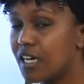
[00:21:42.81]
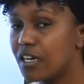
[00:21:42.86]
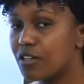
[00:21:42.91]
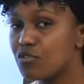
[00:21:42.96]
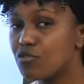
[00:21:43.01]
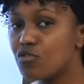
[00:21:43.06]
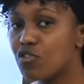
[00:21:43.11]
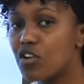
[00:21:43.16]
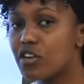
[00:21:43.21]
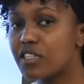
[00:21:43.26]

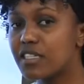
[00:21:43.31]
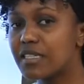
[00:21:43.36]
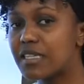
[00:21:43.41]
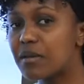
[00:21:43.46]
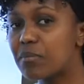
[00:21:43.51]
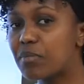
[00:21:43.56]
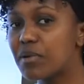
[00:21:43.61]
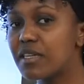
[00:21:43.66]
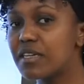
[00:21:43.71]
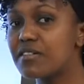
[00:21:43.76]
do not
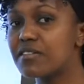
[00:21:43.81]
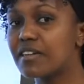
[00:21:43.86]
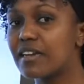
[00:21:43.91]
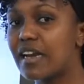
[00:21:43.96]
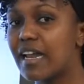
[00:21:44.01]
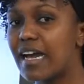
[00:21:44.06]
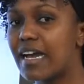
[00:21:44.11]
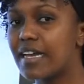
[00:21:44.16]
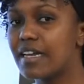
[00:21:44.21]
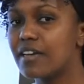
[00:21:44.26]
simply
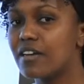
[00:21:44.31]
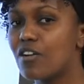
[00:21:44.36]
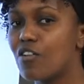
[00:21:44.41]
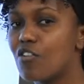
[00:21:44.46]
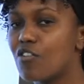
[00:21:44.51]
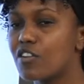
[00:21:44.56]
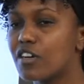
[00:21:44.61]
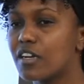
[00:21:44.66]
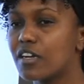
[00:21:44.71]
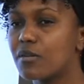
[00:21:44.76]
rely
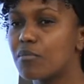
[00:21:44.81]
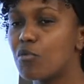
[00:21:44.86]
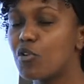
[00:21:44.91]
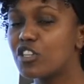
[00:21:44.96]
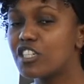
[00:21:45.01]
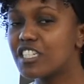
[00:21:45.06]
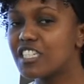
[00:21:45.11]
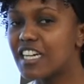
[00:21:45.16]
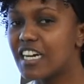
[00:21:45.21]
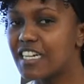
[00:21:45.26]
on
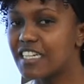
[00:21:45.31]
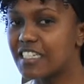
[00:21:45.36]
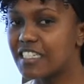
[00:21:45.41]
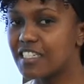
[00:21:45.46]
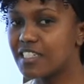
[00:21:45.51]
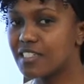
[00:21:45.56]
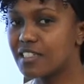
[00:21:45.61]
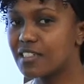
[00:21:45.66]
monetary.